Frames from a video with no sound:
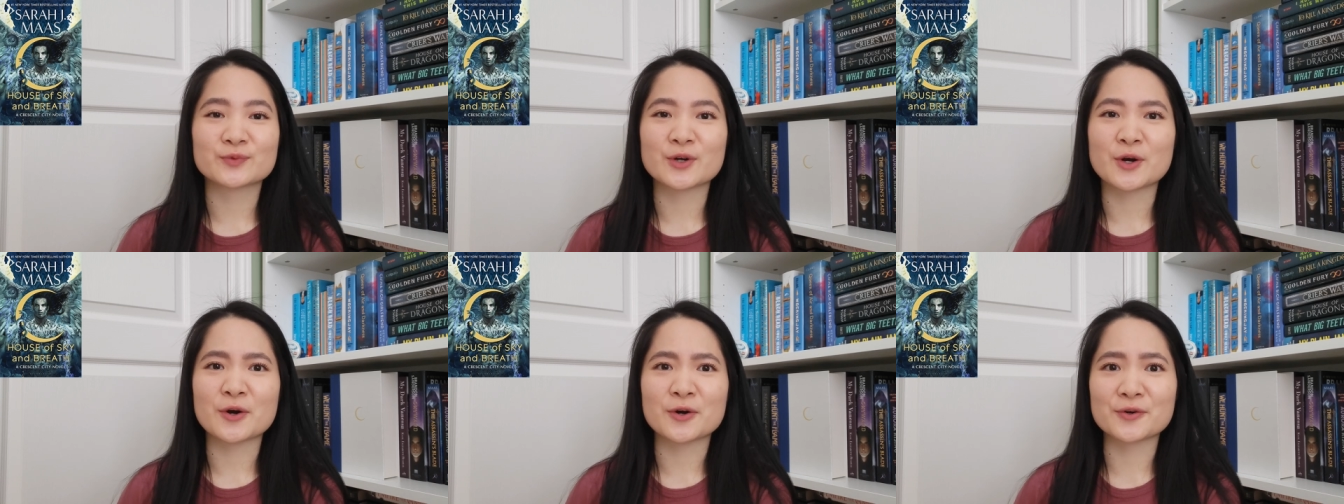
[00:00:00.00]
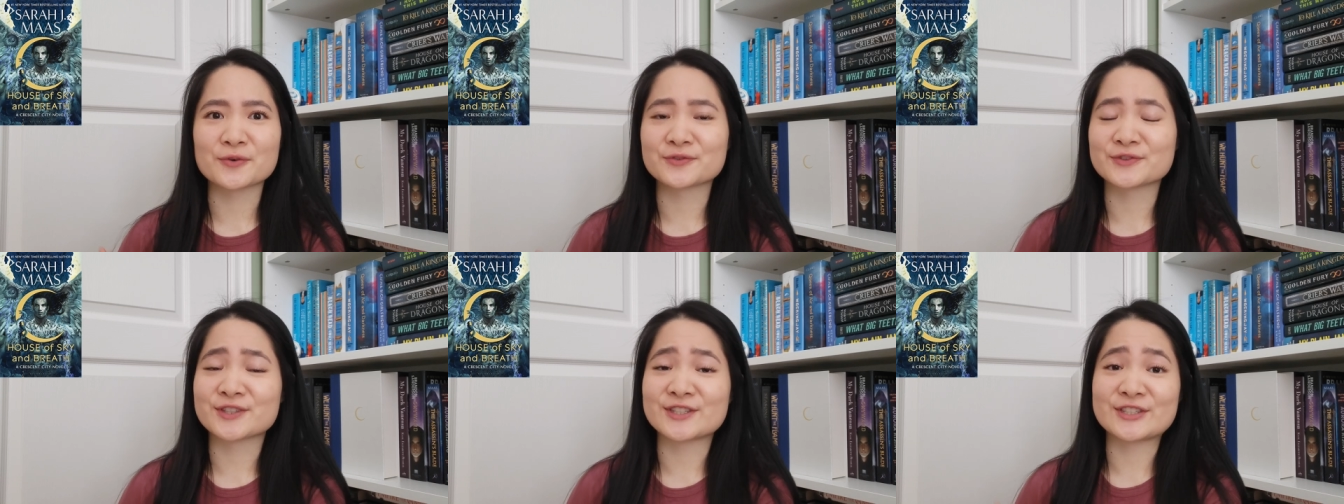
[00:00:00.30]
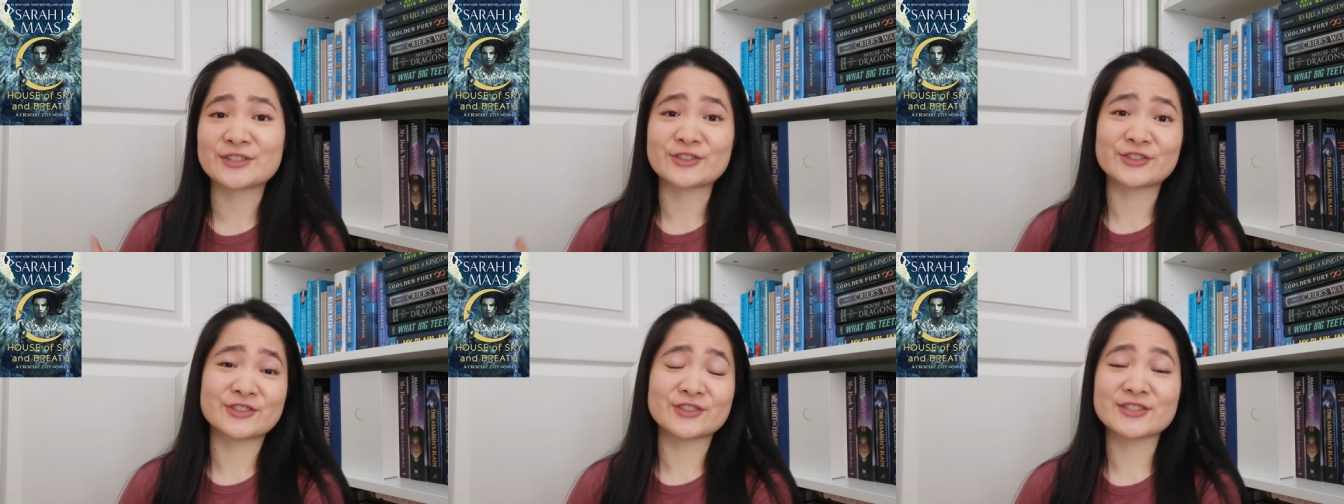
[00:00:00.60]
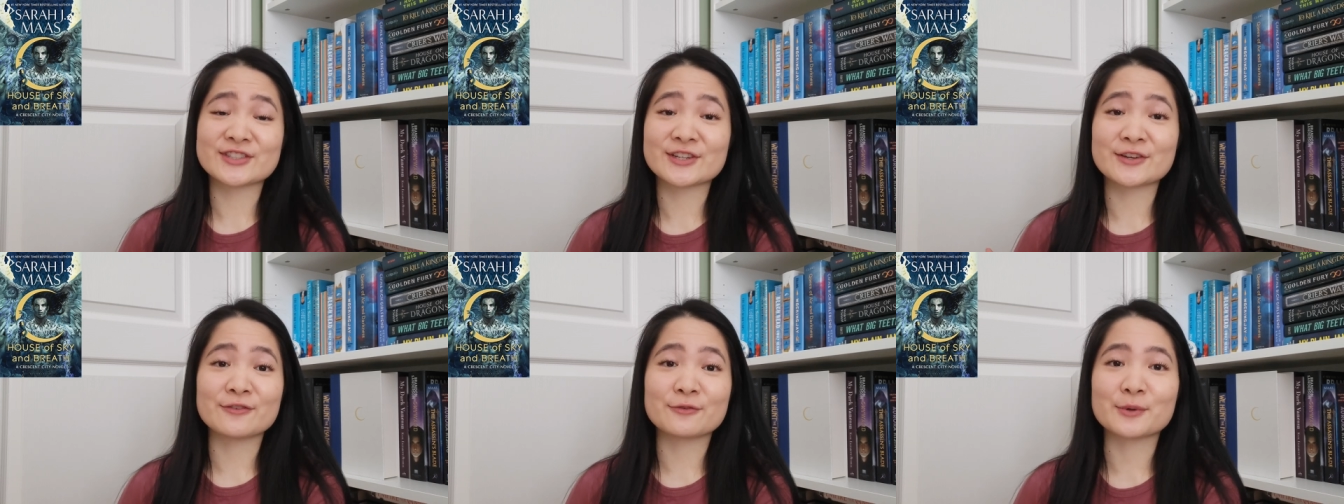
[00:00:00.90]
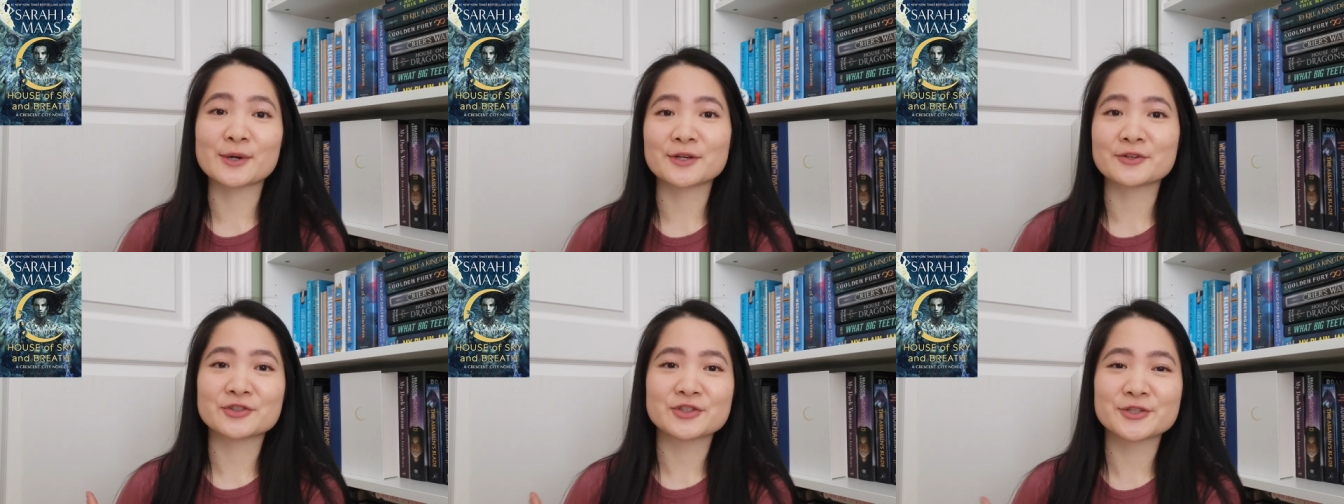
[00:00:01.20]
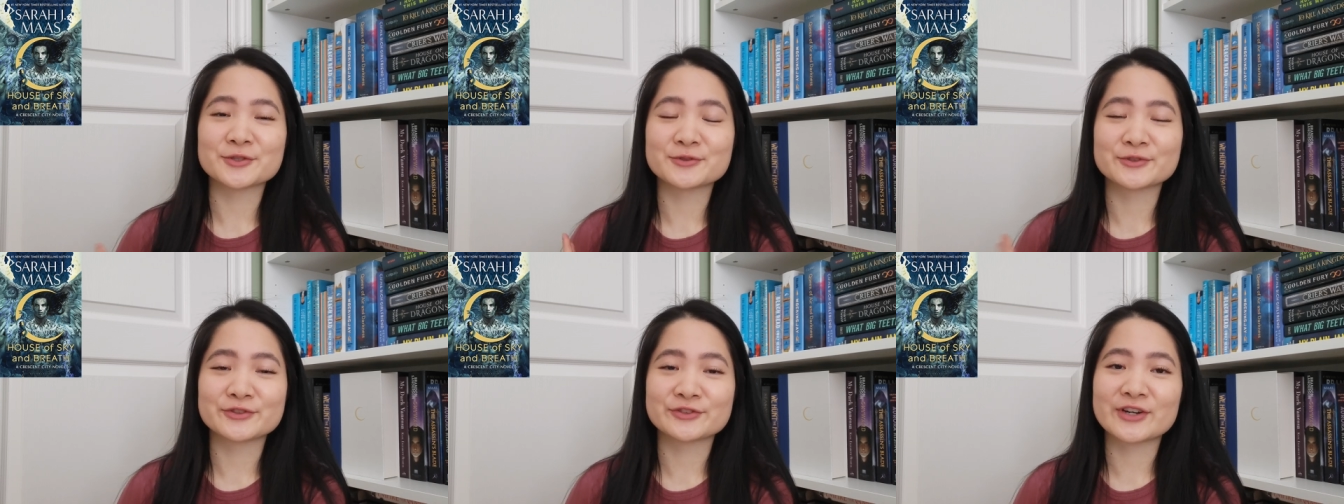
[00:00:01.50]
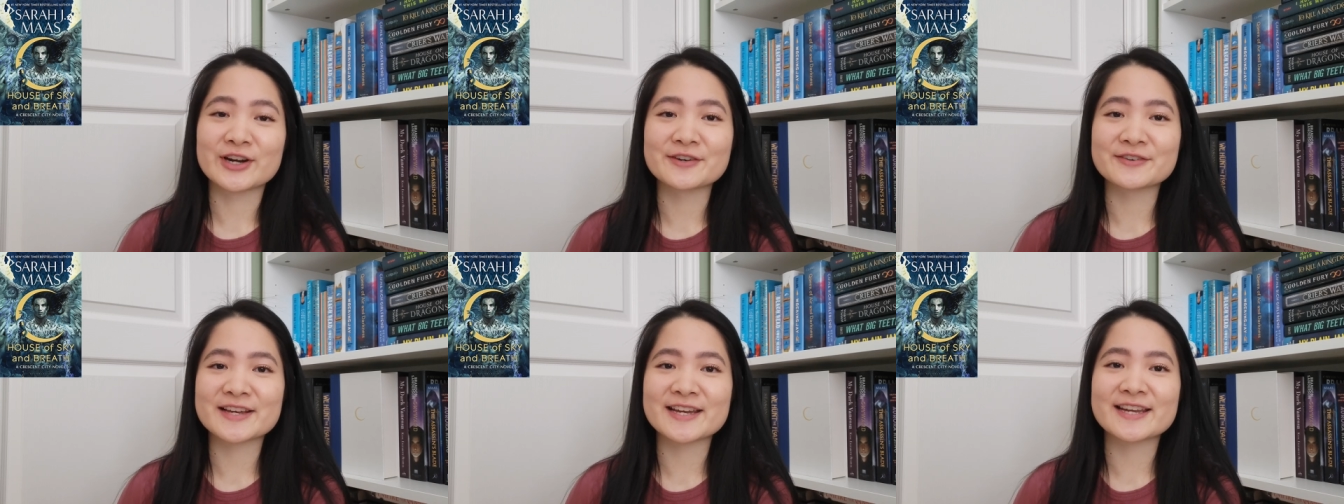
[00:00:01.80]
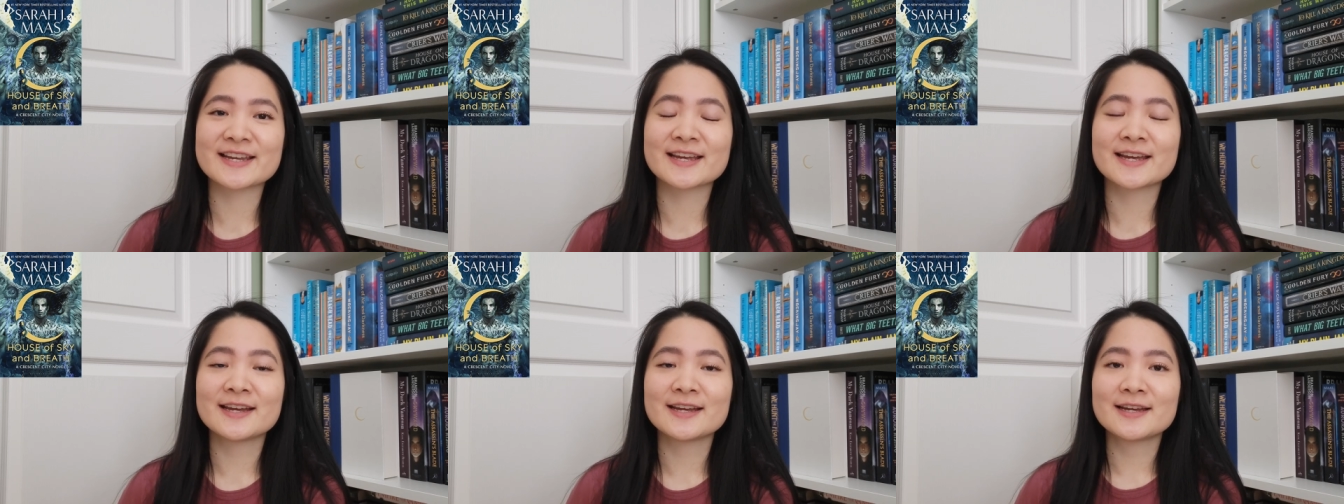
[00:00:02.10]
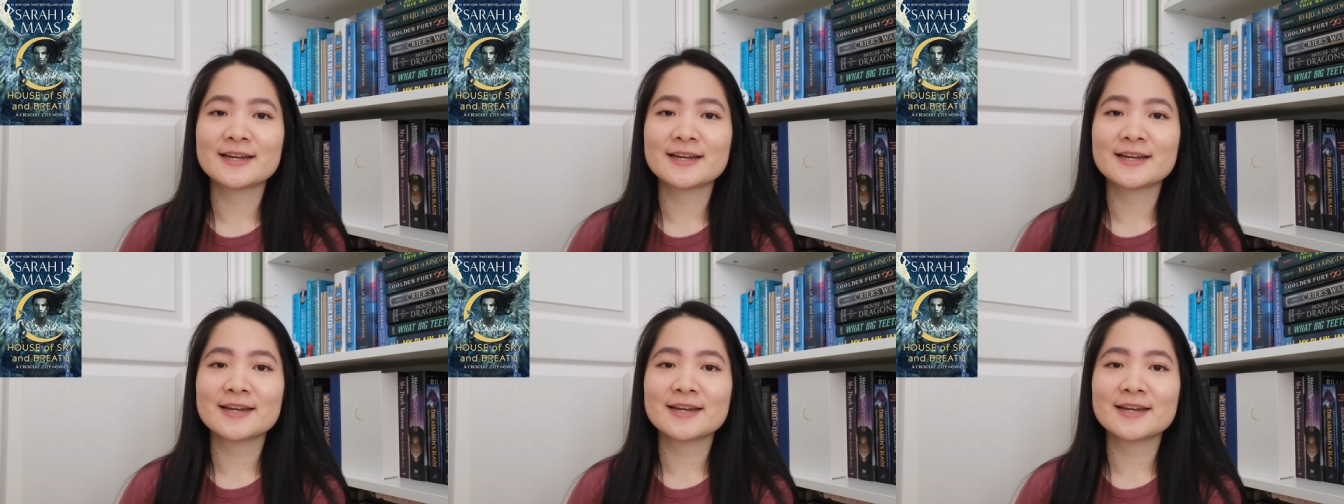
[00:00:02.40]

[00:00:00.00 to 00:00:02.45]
carved into herself while she was drowning